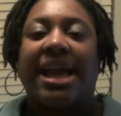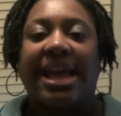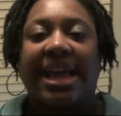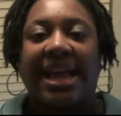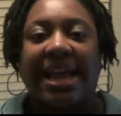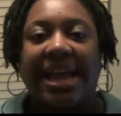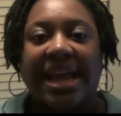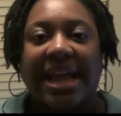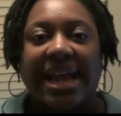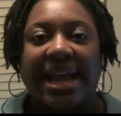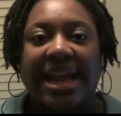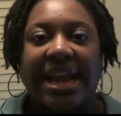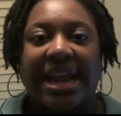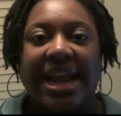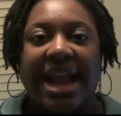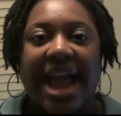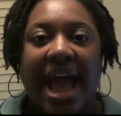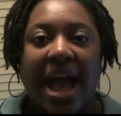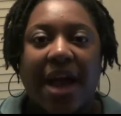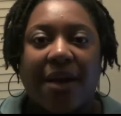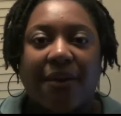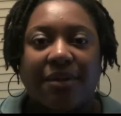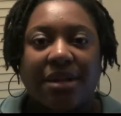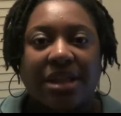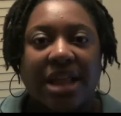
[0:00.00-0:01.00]
And
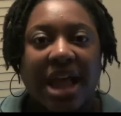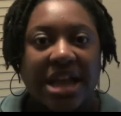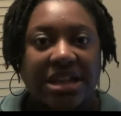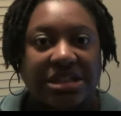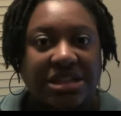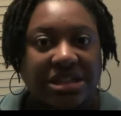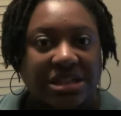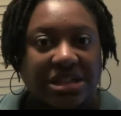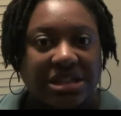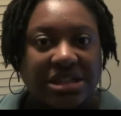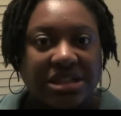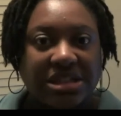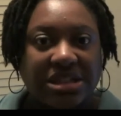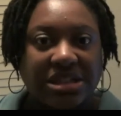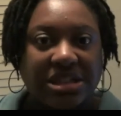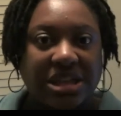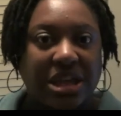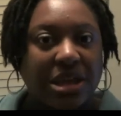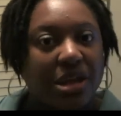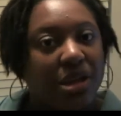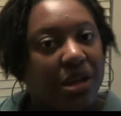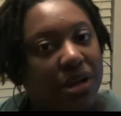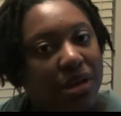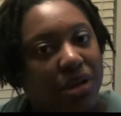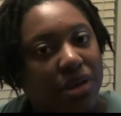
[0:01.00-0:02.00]
I would like to
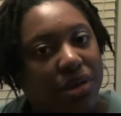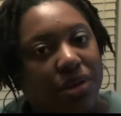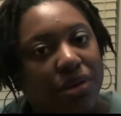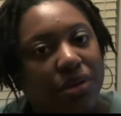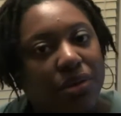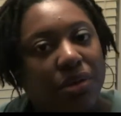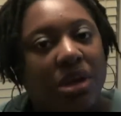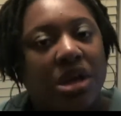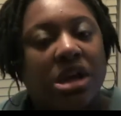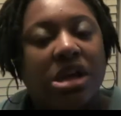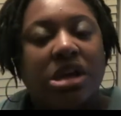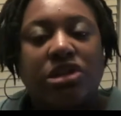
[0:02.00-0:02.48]
continue